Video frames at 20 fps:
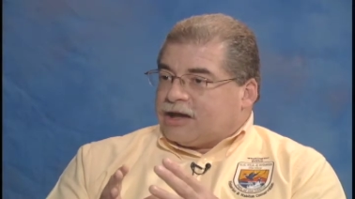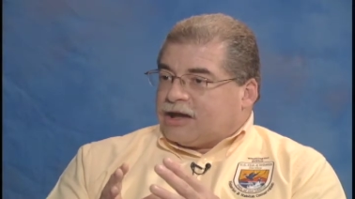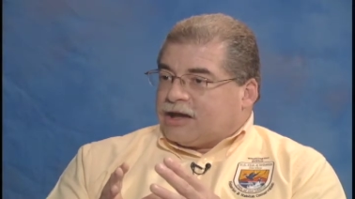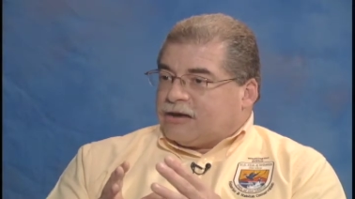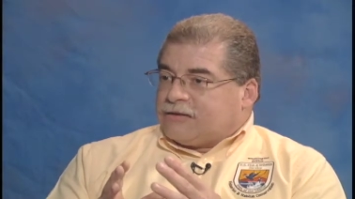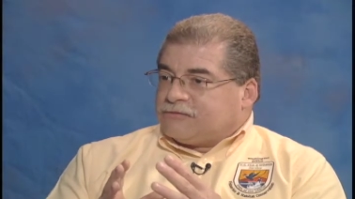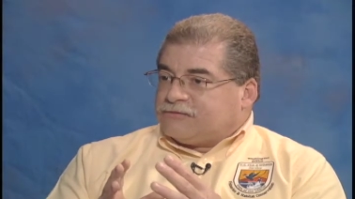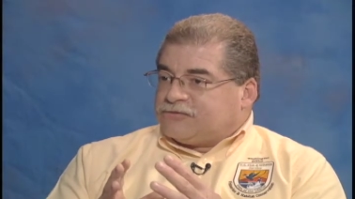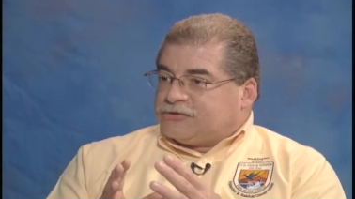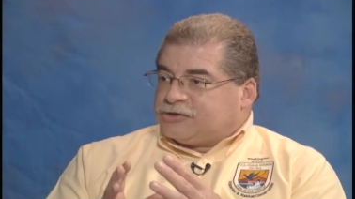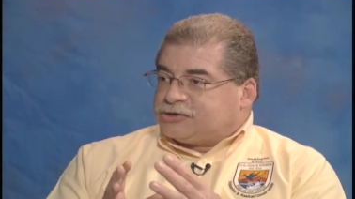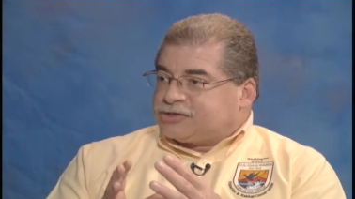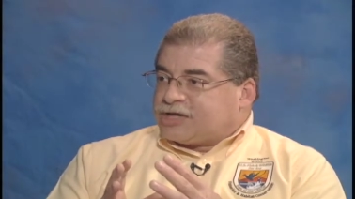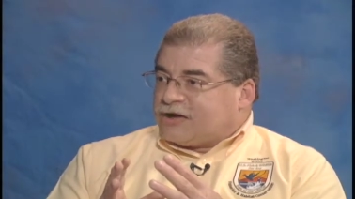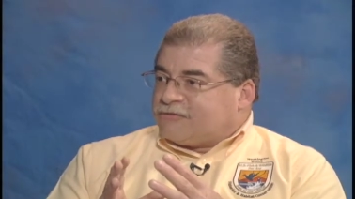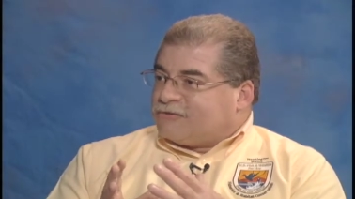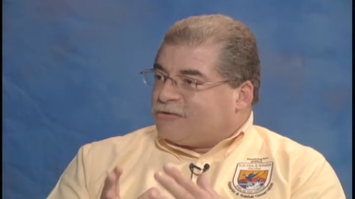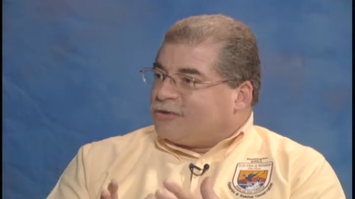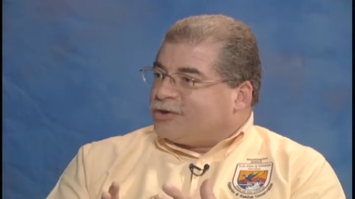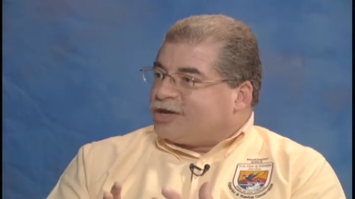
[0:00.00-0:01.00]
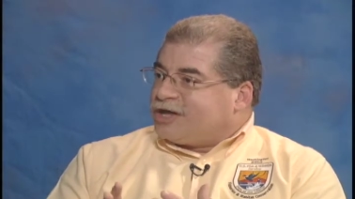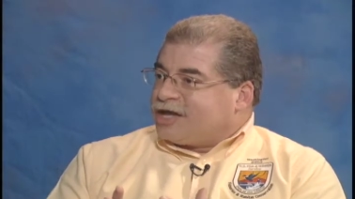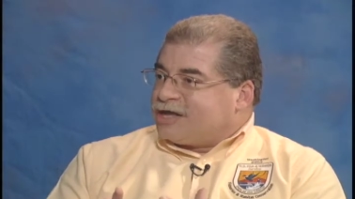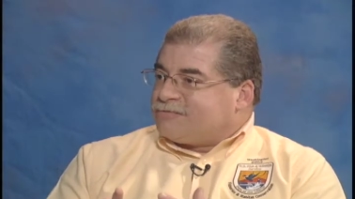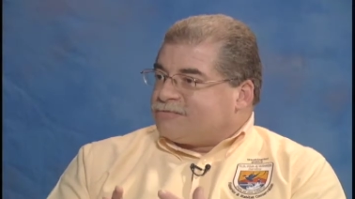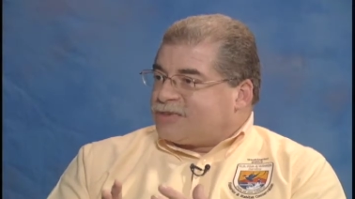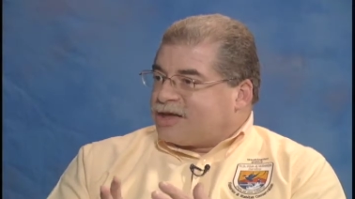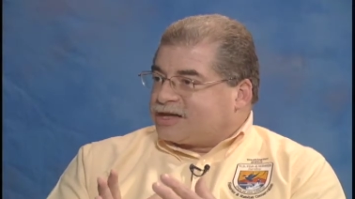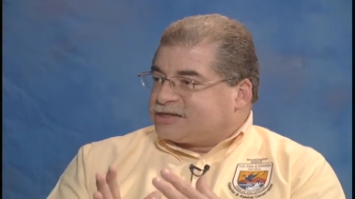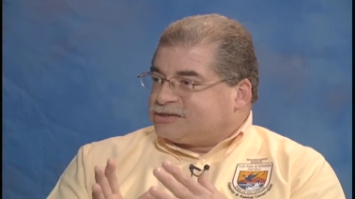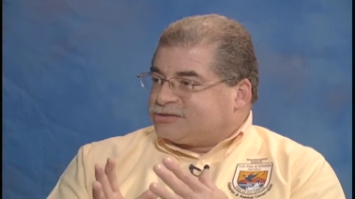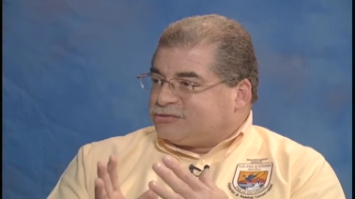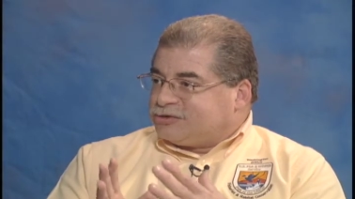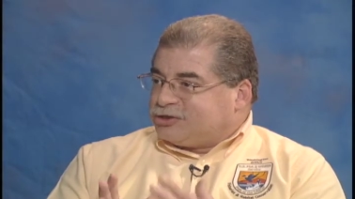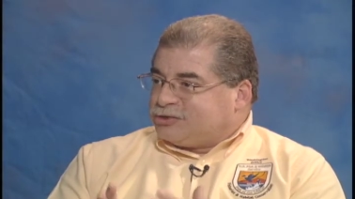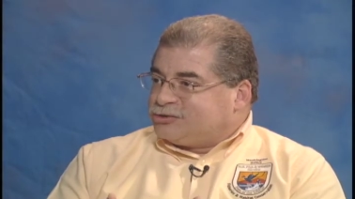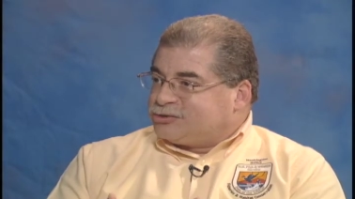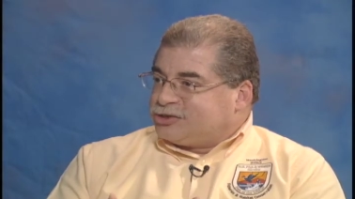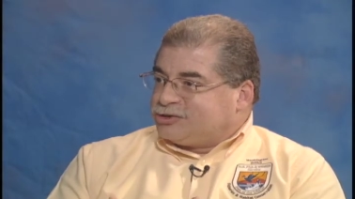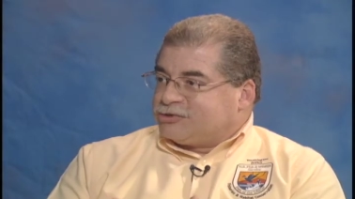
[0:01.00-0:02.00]
uh, first avoiding impacts and
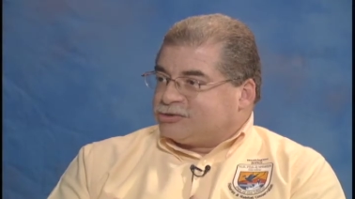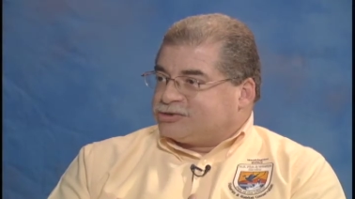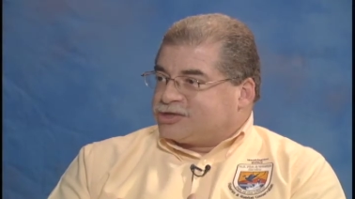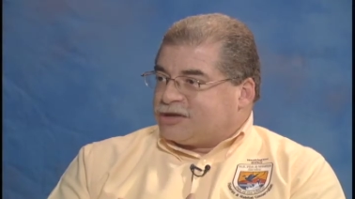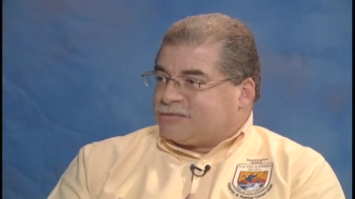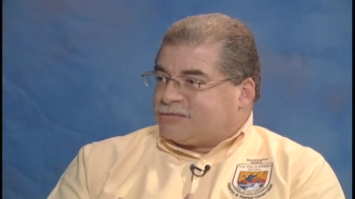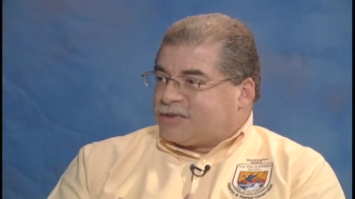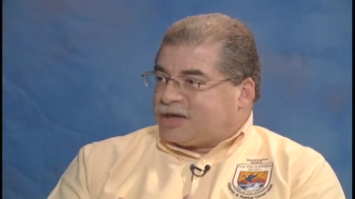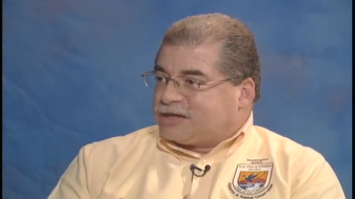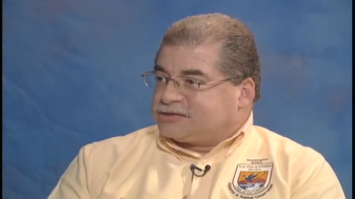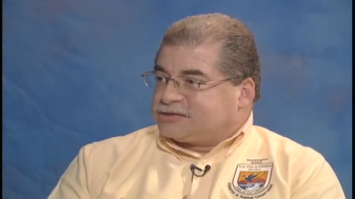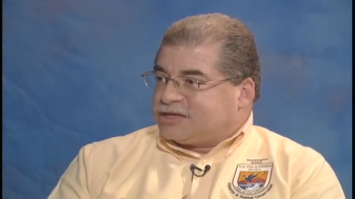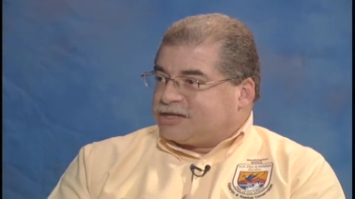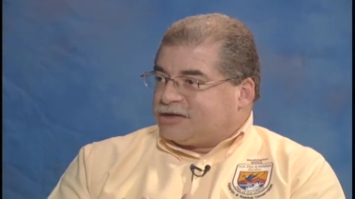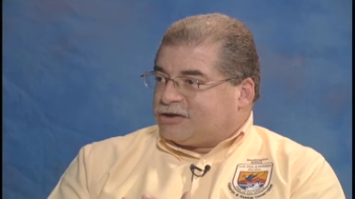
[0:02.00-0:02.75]
reducing those impacts.